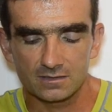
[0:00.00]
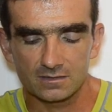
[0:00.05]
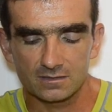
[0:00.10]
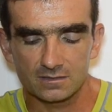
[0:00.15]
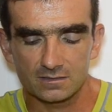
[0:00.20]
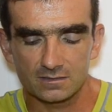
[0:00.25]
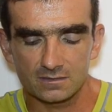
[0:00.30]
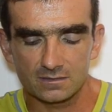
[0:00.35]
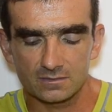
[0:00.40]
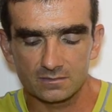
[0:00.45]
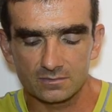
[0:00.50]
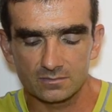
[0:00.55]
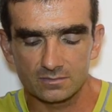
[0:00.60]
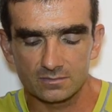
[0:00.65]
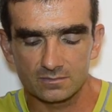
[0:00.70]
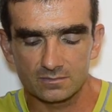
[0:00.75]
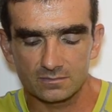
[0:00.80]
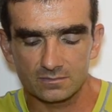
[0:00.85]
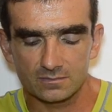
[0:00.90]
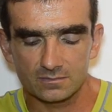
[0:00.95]

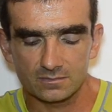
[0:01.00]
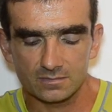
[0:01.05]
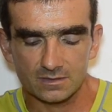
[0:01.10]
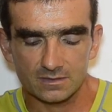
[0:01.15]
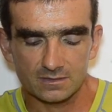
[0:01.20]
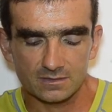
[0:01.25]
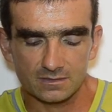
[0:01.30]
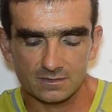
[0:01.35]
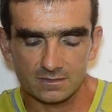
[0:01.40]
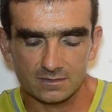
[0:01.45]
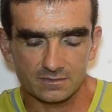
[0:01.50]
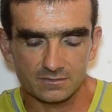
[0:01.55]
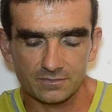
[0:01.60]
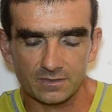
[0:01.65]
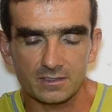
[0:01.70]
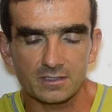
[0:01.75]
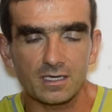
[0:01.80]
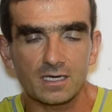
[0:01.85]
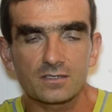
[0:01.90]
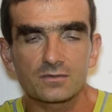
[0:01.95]
but it's
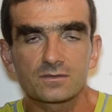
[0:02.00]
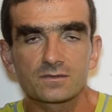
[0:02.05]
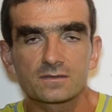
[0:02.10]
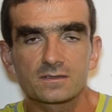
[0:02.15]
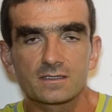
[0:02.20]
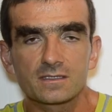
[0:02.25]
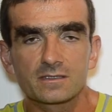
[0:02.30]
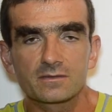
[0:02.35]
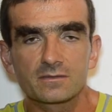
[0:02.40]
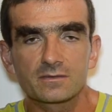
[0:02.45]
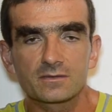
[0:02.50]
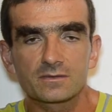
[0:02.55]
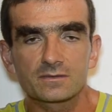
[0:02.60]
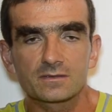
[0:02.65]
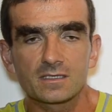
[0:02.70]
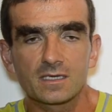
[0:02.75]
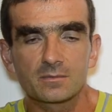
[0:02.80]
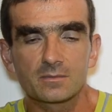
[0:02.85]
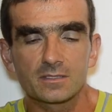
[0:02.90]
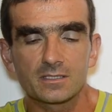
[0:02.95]
very hard to say. We will
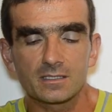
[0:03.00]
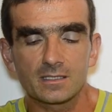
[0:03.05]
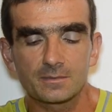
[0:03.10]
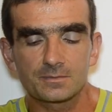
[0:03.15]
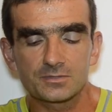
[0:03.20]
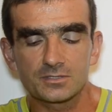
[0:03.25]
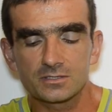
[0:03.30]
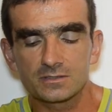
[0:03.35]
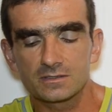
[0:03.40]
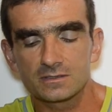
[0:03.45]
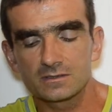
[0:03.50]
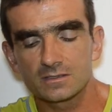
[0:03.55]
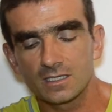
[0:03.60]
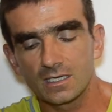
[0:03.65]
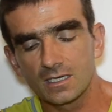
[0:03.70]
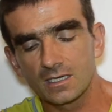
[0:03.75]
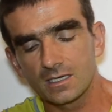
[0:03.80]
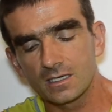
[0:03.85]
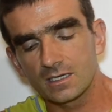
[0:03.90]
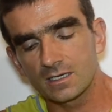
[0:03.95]
see how many laps she did.
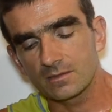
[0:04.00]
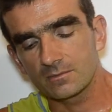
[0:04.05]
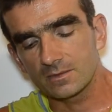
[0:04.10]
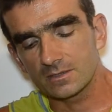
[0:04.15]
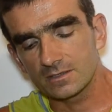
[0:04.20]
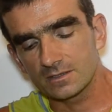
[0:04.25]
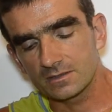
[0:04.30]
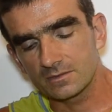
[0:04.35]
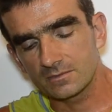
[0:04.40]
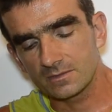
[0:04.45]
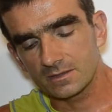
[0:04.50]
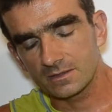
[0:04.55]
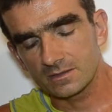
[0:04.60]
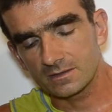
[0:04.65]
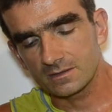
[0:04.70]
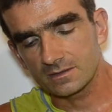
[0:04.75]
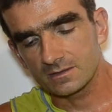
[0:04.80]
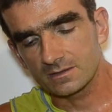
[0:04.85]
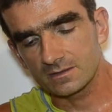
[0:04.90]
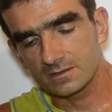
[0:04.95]
But
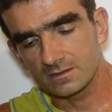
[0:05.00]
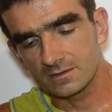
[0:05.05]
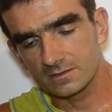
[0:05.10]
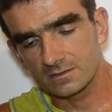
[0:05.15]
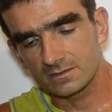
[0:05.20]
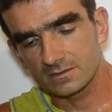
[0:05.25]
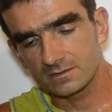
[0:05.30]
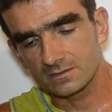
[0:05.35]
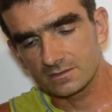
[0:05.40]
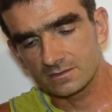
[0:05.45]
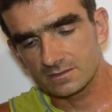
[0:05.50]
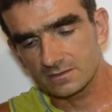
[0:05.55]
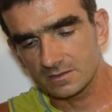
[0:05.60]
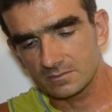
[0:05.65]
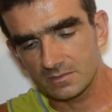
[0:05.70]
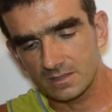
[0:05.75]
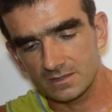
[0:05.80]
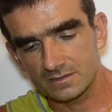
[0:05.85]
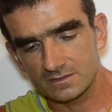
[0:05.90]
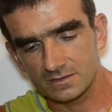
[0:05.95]
anyway, it's
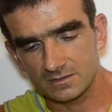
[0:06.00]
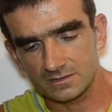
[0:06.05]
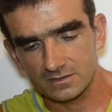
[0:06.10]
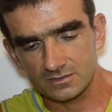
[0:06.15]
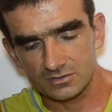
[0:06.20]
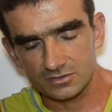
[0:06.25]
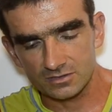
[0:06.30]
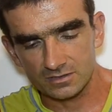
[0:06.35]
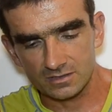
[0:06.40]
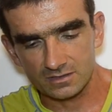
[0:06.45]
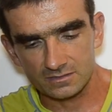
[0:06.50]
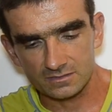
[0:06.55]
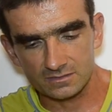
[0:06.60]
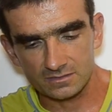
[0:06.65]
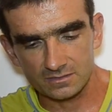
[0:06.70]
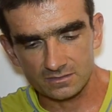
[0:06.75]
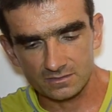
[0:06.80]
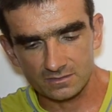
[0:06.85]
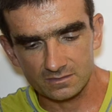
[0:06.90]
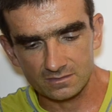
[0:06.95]
amazing that she can
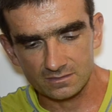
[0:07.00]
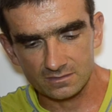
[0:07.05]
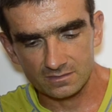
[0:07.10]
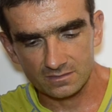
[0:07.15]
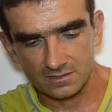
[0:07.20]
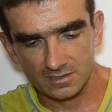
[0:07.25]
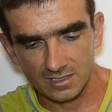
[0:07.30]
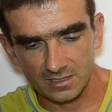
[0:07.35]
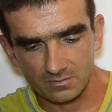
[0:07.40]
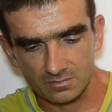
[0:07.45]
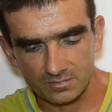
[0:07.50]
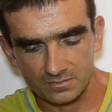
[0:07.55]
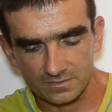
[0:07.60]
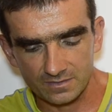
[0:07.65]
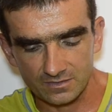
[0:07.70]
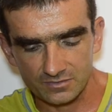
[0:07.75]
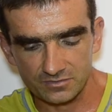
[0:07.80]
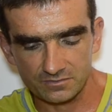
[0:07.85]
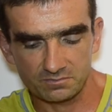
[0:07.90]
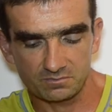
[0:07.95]
still keep
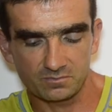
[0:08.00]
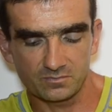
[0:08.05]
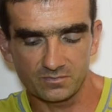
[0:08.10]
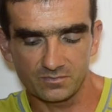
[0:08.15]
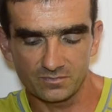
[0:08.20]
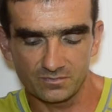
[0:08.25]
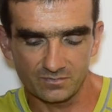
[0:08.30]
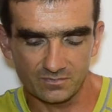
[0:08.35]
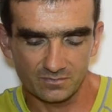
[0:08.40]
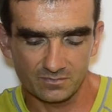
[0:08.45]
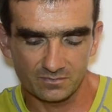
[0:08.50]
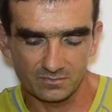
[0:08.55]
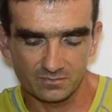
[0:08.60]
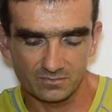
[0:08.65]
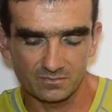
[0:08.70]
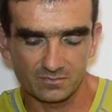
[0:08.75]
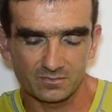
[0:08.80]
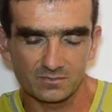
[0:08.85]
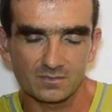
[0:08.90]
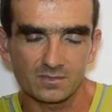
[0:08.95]
such a
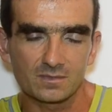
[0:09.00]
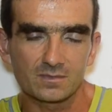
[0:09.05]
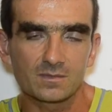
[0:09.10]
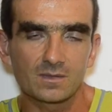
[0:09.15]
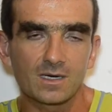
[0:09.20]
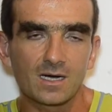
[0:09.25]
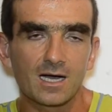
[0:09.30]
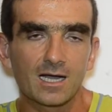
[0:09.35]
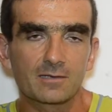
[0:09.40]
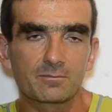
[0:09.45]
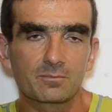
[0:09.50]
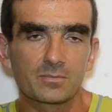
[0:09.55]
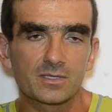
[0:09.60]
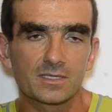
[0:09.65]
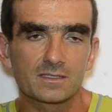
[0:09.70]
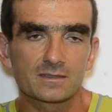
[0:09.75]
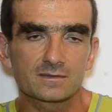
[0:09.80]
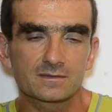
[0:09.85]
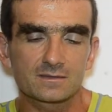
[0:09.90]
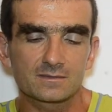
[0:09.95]
high
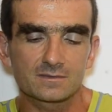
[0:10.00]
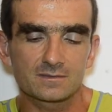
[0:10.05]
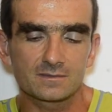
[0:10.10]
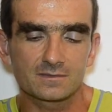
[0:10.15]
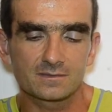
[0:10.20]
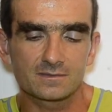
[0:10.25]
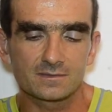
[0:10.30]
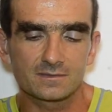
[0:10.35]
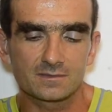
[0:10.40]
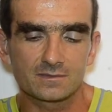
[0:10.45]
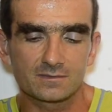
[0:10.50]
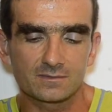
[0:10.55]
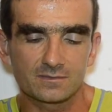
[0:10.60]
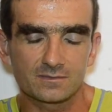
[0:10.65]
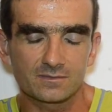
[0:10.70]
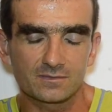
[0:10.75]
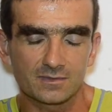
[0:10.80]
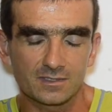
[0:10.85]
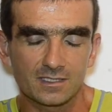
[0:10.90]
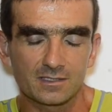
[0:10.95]
pace.
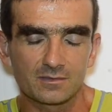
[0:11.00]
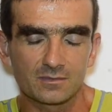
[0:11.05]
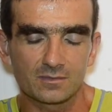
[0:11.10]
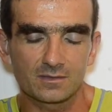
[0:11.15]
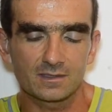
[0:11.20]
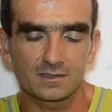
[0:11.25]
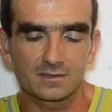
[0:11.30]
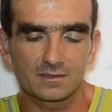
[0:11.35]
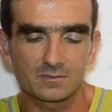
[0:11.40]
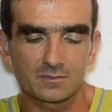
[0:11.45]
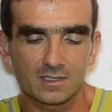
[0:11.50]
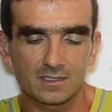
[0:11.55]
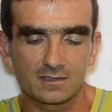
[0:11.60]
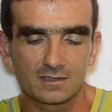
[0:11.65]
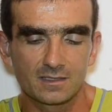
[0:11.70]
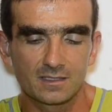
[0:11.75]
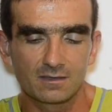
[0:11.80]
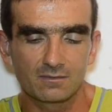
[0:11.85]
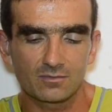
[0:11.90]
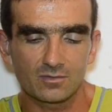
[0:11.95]
When I look at it,
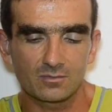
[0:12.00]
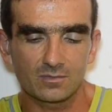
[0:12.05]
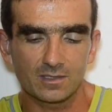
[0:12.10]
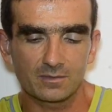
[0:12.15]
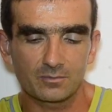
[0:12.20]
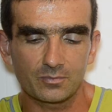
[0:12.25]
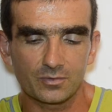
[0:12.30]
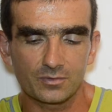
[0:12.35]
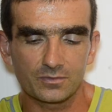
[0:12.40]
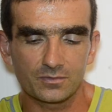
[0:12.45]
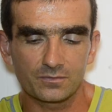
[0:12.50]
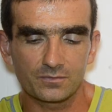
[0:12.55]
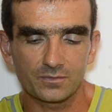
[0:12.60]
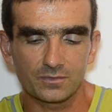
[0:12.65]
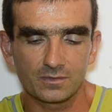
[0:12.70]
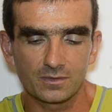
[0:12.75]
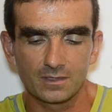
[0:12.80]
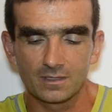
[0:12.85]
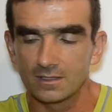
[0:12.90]
from my point of view,